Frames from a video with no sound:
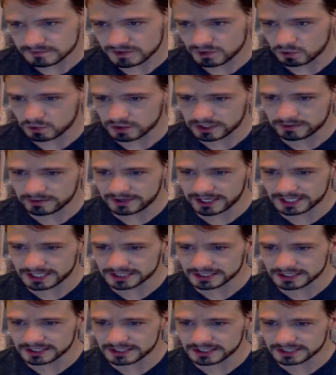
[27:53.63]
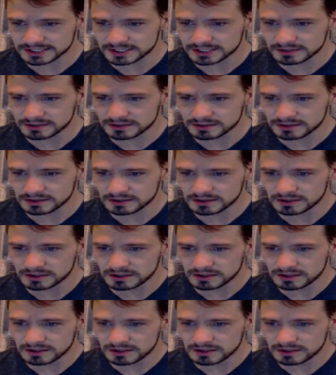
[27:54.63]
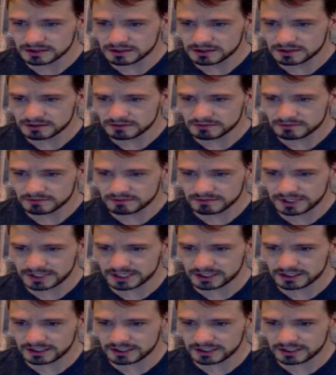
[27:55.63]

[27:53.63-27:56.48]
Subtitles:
we'll get back to this. Made